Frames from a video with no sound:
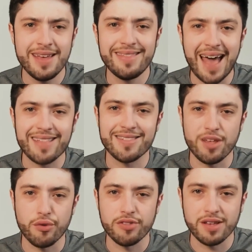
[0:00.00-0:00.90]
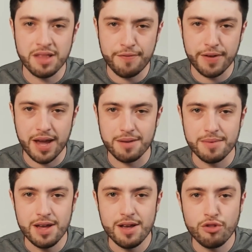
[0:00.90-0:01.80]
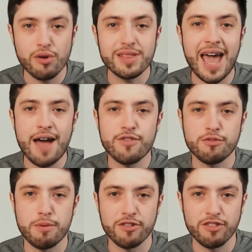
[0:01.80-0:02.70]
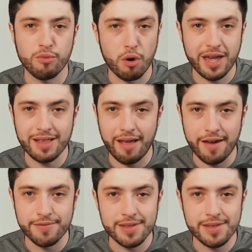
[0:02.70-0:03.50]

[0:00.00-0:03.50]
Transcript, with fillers: That's still significant. During the average person's working life,